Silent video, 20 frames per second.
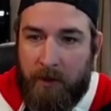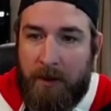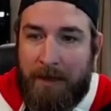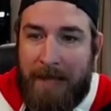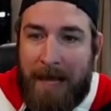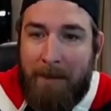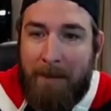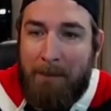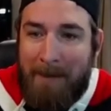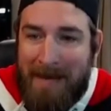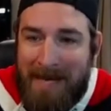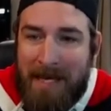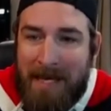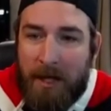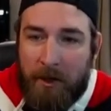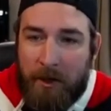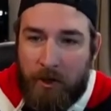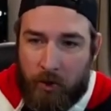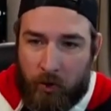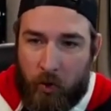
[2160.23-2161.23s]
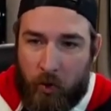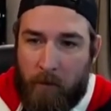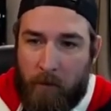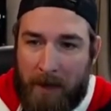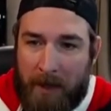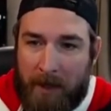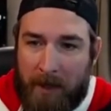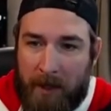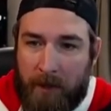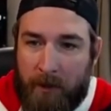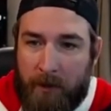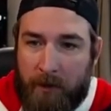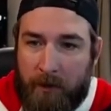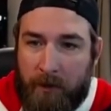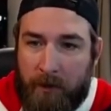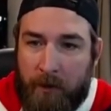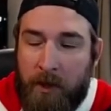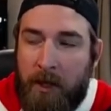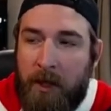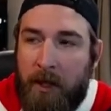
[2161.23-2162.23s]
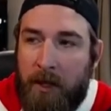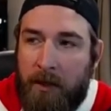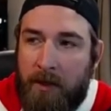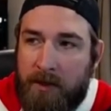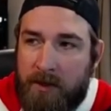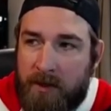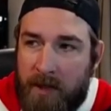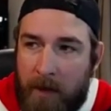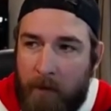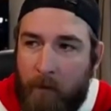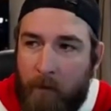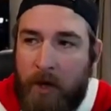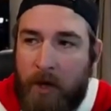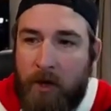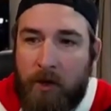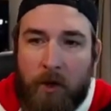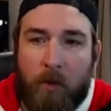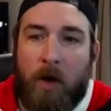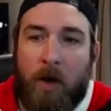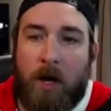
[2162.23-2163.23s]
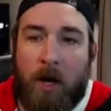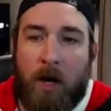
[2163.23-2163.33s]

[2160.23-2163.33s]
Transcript: Let me control my character in the same way you don't want